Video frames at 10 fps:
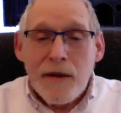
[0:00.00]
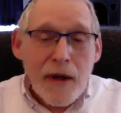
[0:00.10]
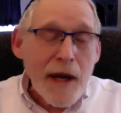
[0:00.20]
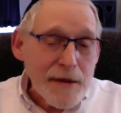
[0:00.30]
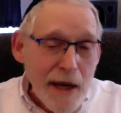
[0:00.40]
You
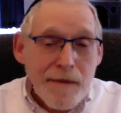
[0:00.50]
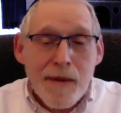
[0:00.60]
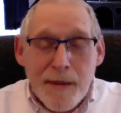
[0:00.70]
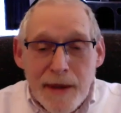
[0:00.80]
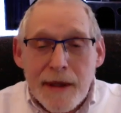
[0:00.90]
could have
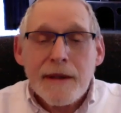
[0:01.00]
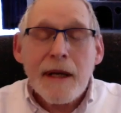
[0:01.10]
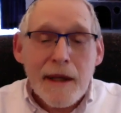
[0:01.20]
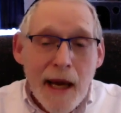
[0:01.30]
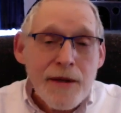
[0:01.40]
10 people in a
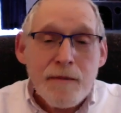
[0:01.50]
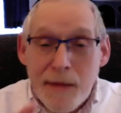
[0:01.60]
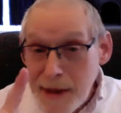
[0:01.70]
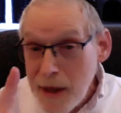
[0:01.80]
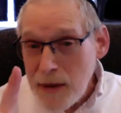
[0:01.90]

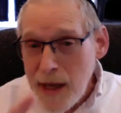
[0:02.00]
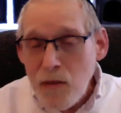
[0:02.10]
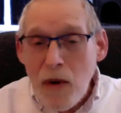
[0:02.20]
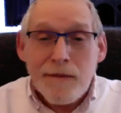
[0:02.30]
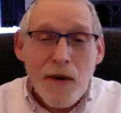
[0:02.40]
delegation, but they only
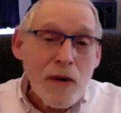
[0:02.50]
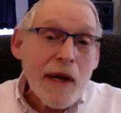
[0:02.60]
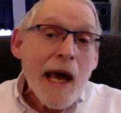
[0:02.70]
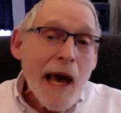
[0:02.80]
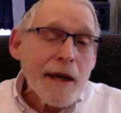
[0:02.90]
had one
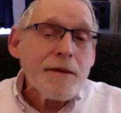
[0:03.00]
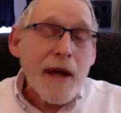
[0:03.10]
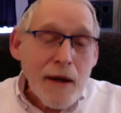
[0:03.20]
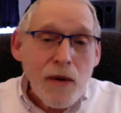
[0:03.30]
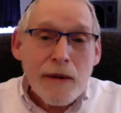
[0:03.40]
vote. And if
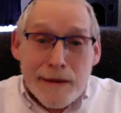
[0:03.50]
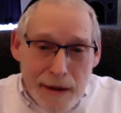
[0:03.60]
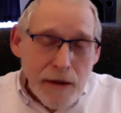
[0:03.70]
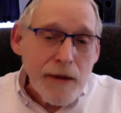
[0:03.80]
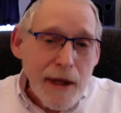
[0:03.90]
they couldn't
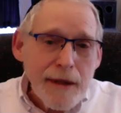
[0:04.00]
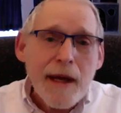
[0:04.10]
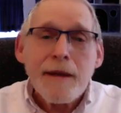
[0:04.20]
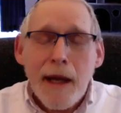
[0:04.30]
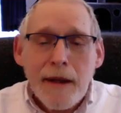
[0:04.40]
agree,
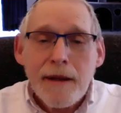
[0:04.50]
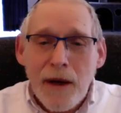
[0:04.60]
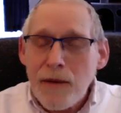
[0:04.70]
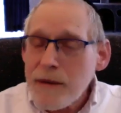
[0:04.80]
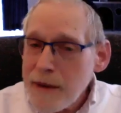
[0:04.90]
then
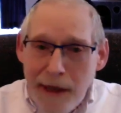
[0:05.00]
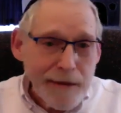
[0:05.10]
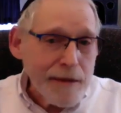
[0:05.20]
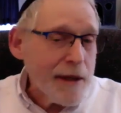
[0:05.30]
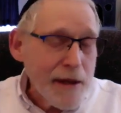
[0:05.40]

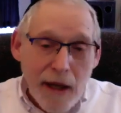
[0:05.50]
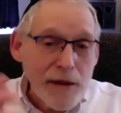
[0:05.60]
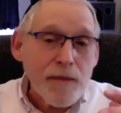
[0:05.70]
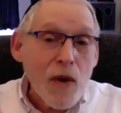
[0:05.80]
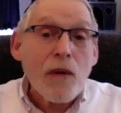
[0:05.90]
then it
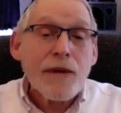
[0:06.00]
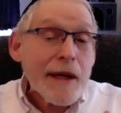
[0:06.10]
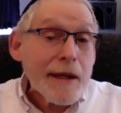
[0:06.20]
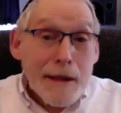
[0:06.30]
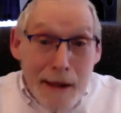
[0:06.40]
held up the whole
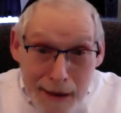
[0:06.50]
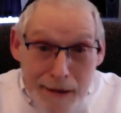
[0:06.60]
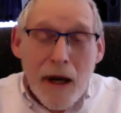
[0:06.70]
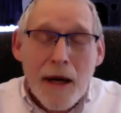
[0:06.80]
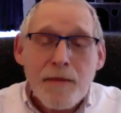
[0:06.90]
thing, and you
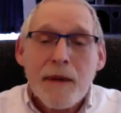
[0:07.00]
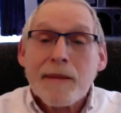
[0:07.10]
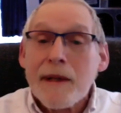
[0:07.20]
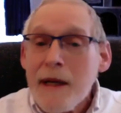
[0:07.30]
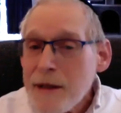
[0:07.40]
needed 9
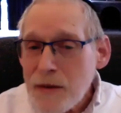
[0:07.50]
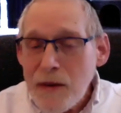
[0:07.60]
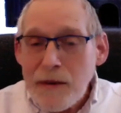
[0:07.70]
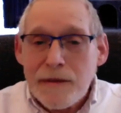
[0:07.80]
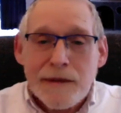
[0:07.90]
people
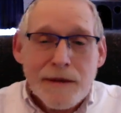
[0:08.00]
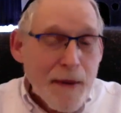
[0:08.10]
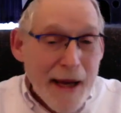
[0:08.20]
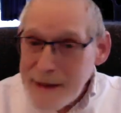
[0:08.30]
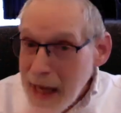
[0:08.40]
to
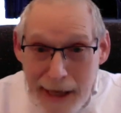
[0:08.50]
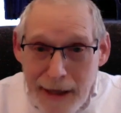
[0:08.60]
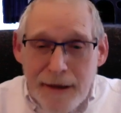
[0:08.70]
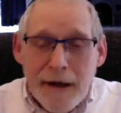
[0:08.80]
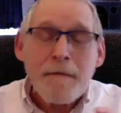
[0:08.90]
pass
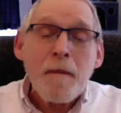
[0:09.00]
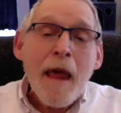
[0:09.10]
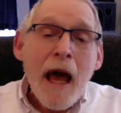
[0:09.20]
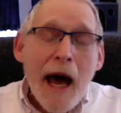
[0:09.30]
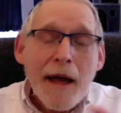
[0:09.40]
anything.
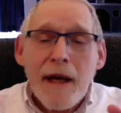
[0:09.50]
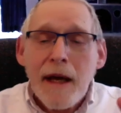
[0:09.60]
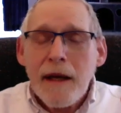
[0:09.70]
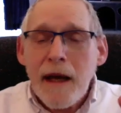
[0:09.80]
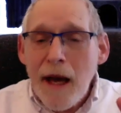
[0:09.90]
And
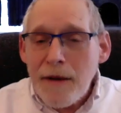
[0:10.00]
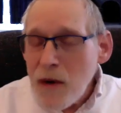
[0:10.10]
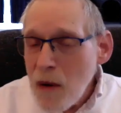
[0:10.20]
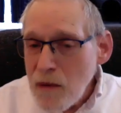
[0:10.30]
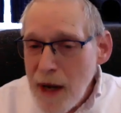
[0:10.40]
they had
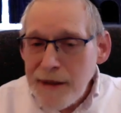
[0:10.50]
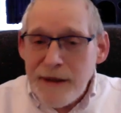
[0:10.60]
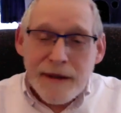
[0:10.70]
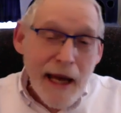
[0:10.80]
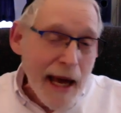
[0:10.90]
no right
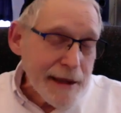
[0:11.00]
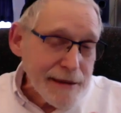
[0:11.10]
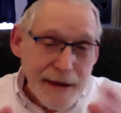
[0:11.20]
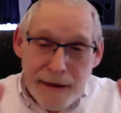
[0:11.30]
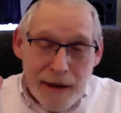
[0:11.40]
to
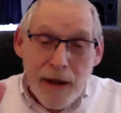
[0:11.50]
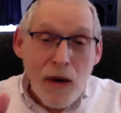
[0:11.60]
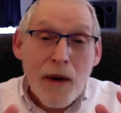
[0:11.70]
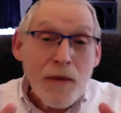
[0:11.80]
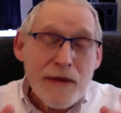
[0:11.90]
tax, and
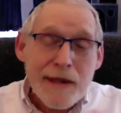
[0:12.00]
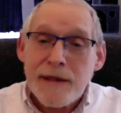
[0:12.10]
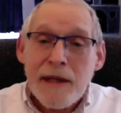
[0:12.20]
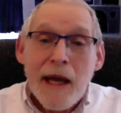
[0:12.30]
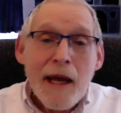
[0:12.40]
it was
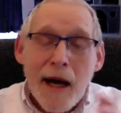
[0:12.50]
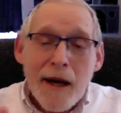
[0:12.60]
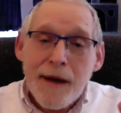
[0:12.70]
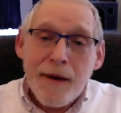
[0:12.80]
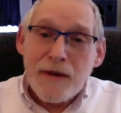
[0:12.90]
just
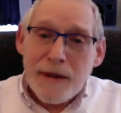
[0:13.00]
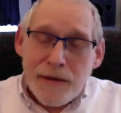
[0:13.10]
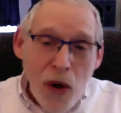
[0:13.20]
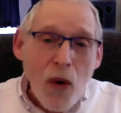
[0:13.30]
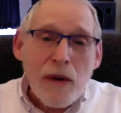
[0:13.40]
it was
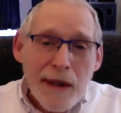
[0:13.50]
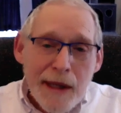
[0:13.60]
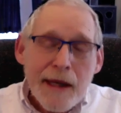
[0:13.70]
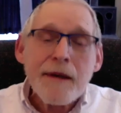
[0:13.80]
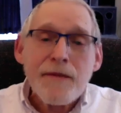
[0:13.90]
a
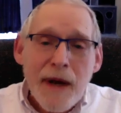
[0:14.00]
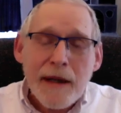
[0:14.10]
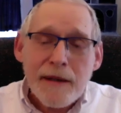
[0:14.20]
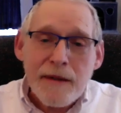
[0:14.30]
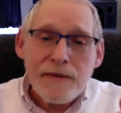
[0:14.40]
totally
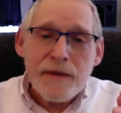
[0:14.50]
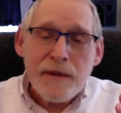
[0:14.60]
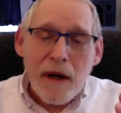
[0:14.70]
ineffective